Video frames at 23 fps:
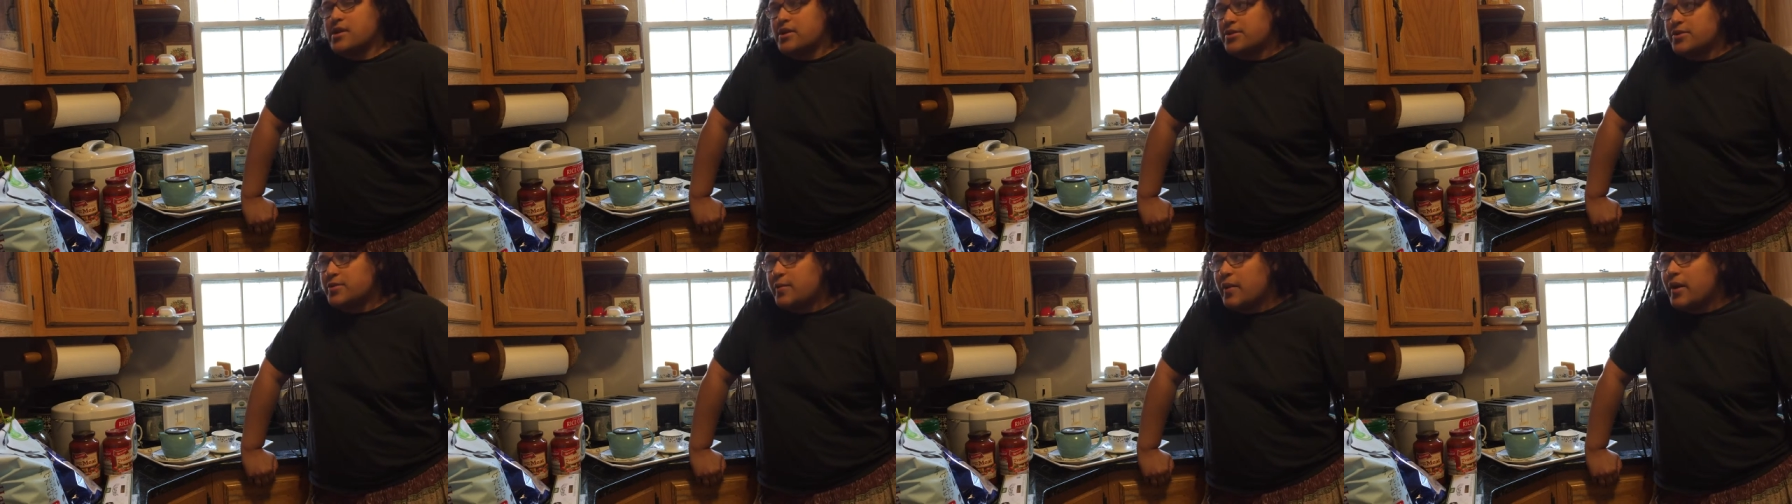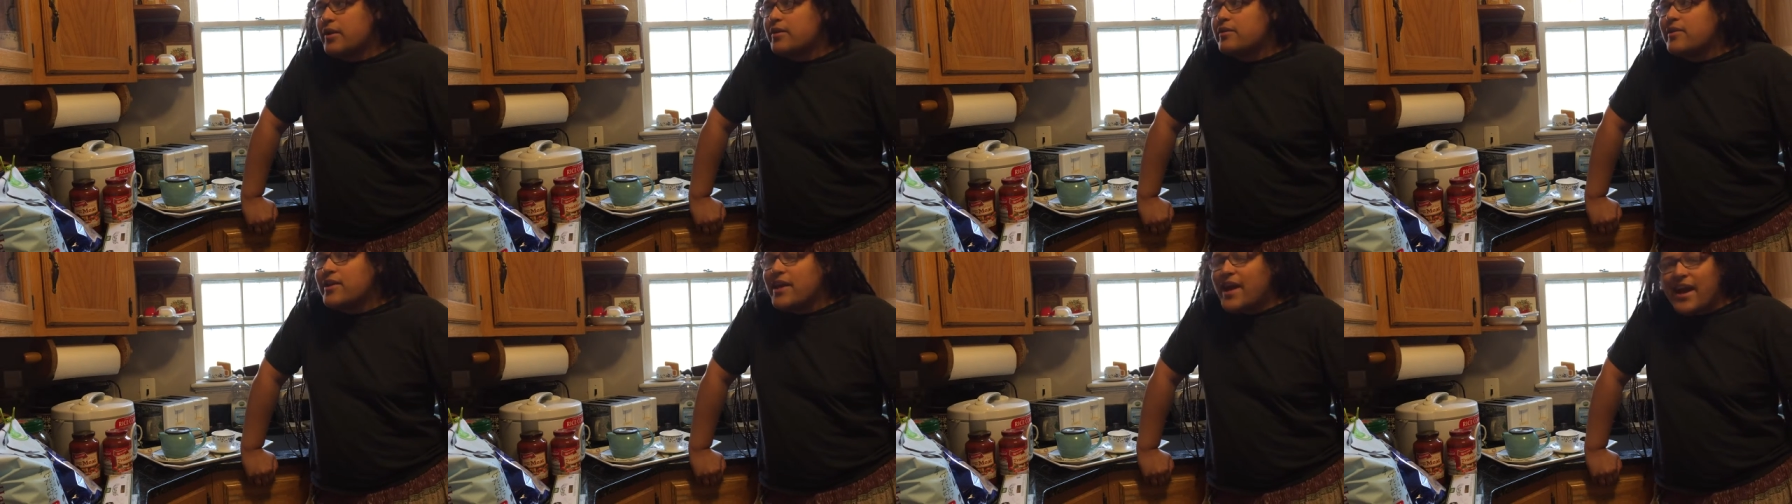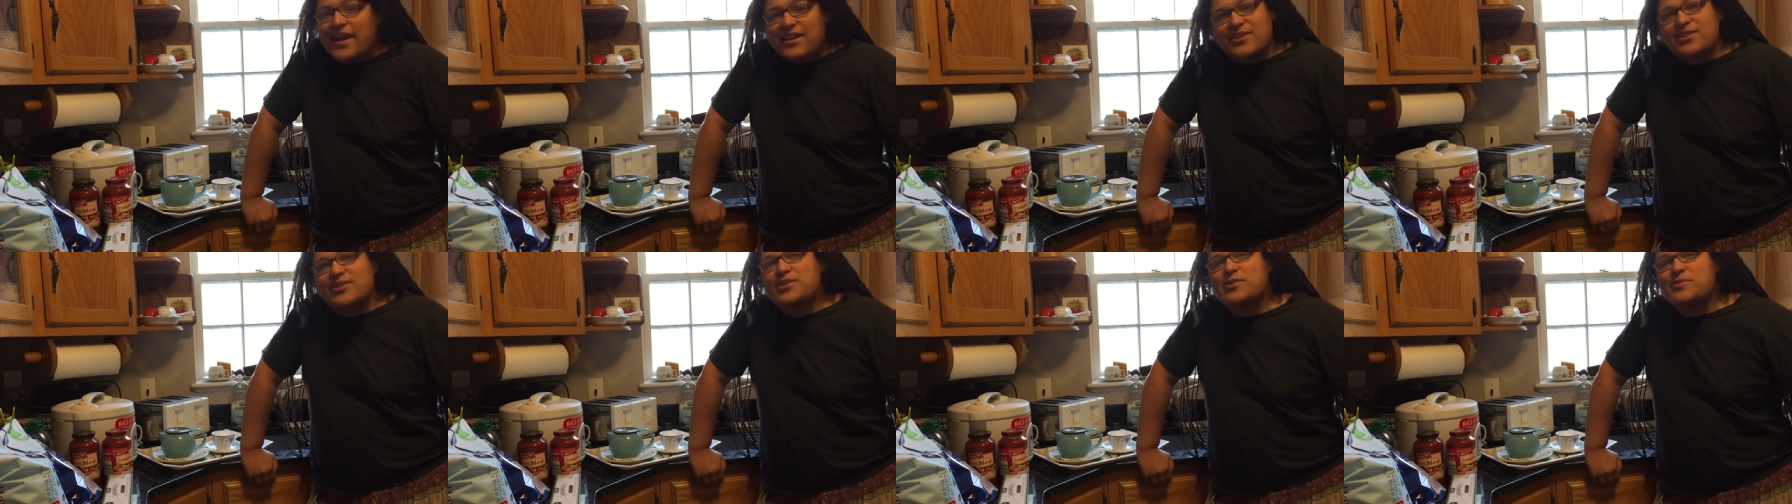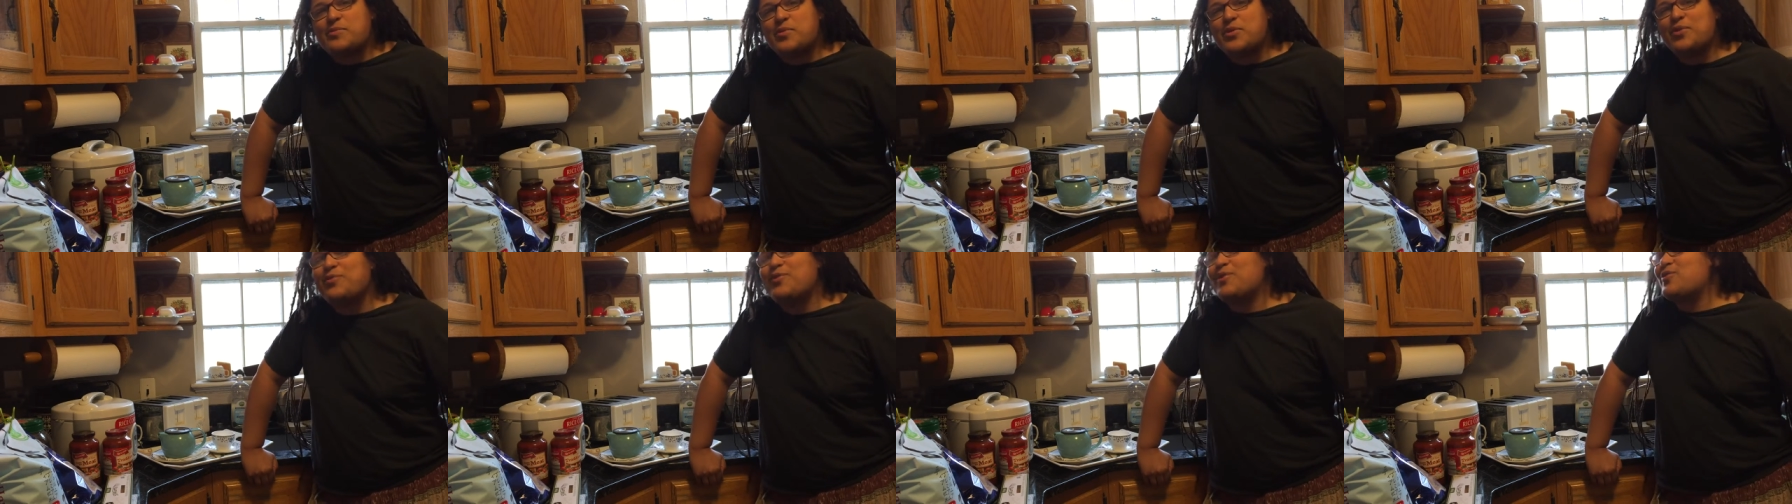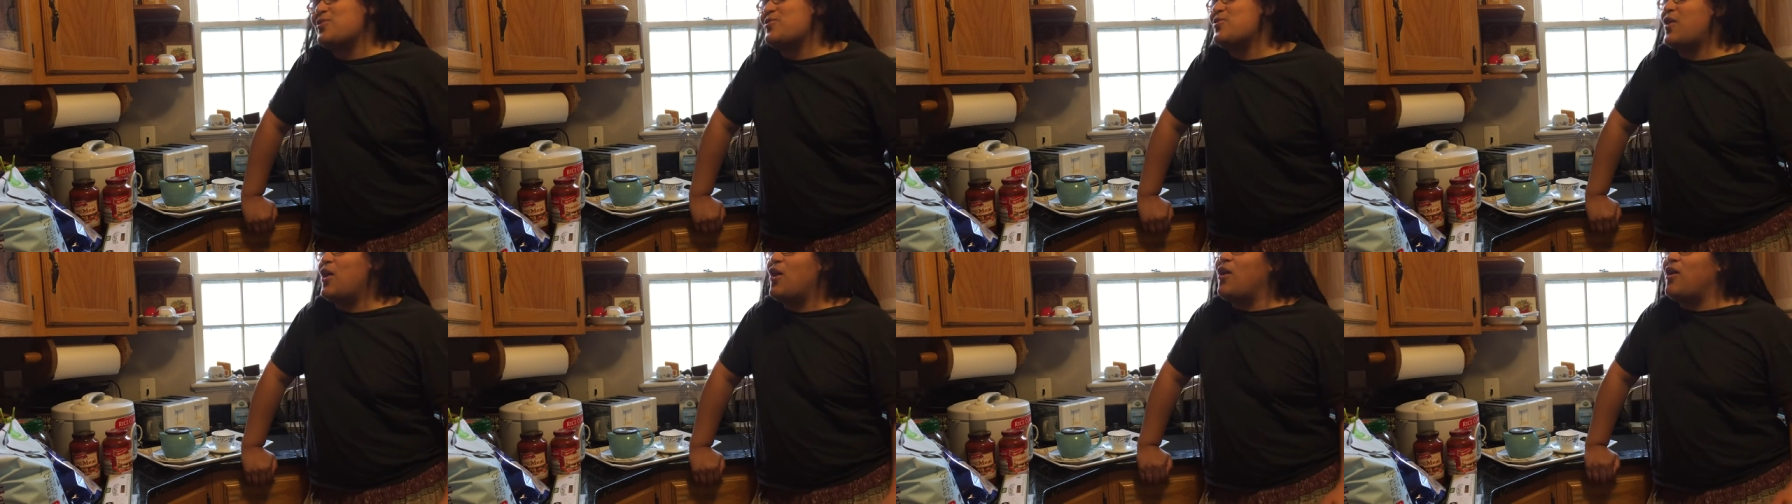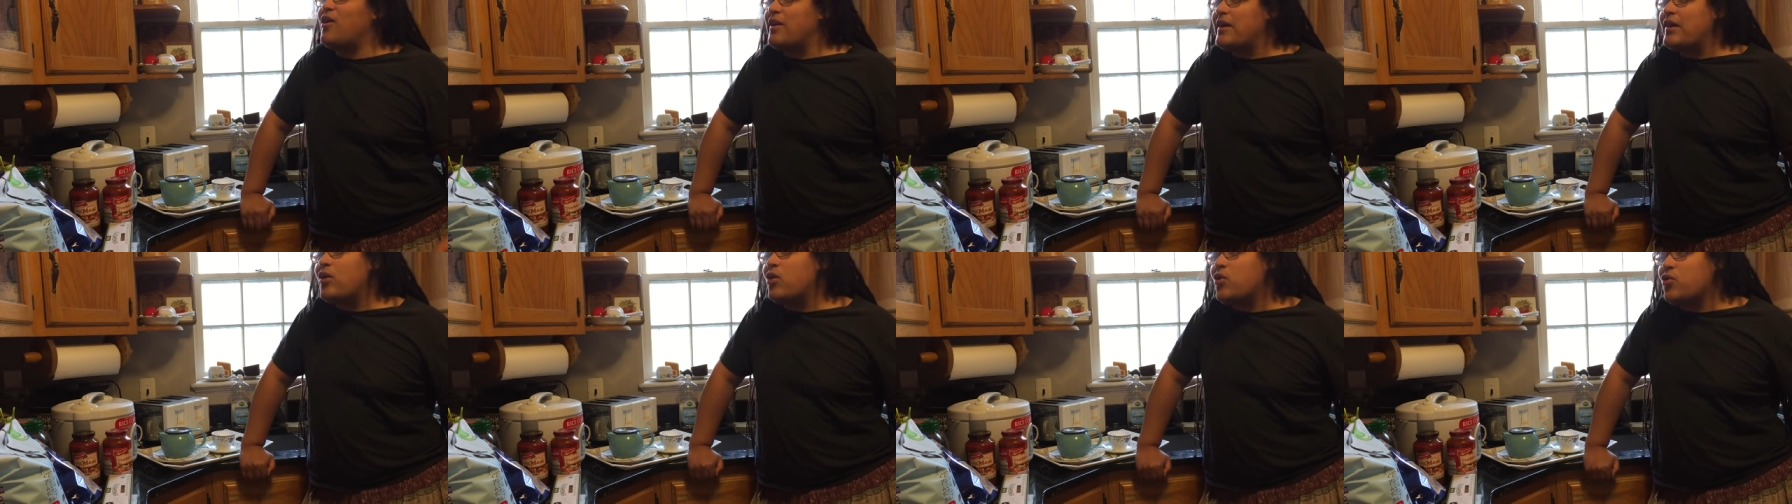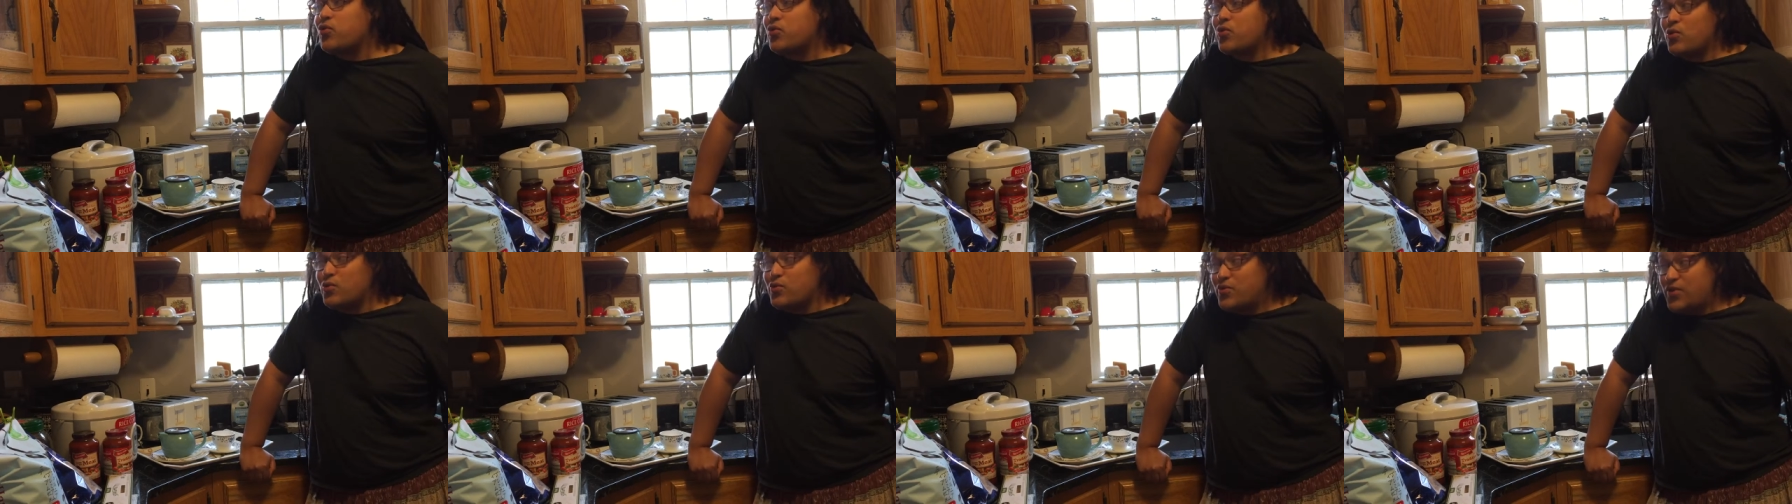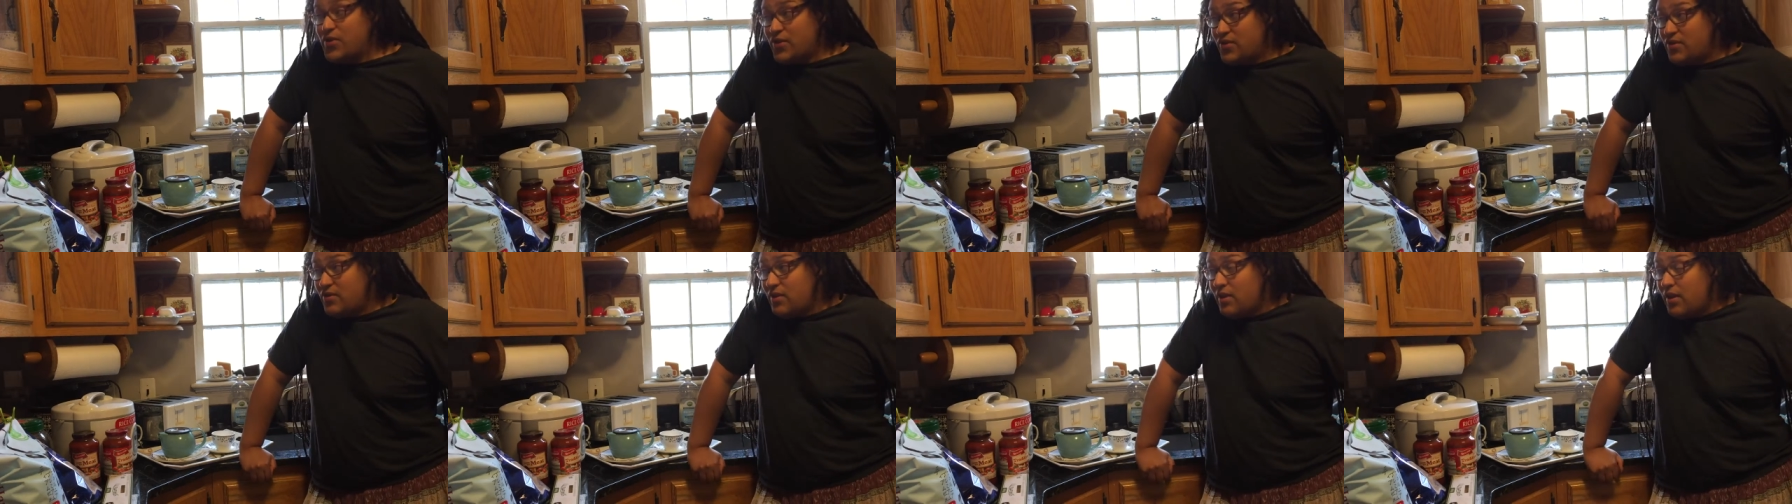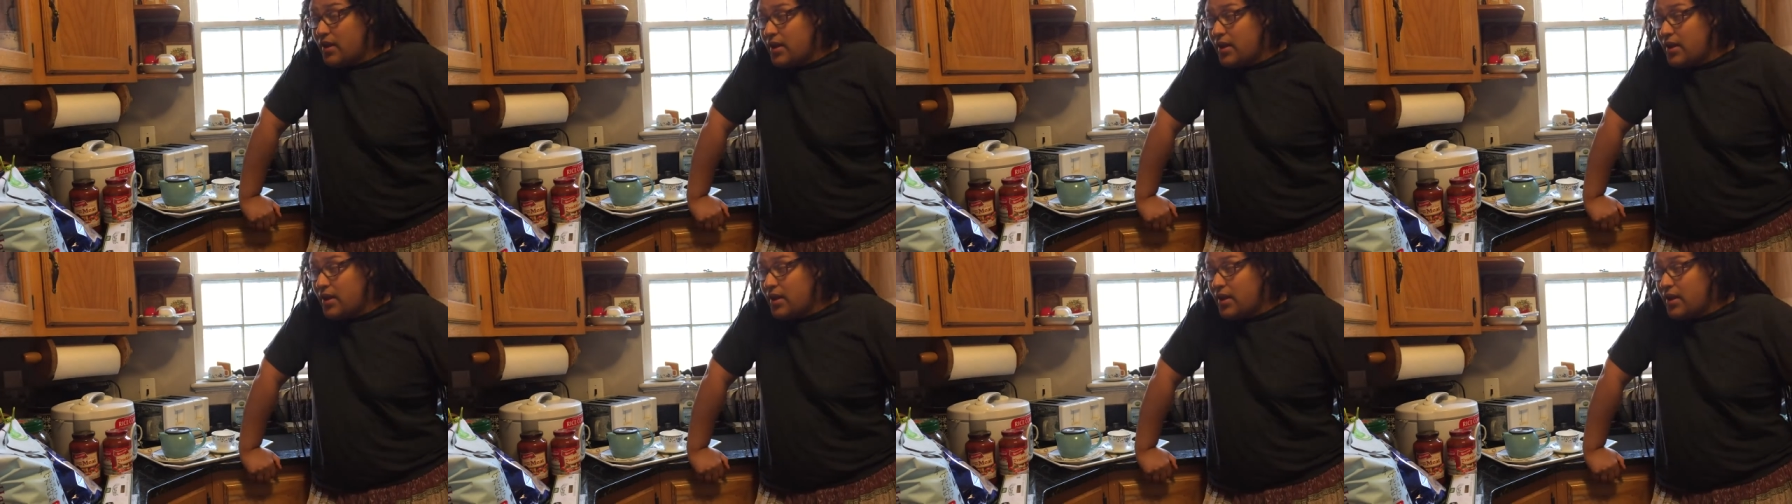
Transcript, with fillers: Judging by reaction to the previous vlog, and also just,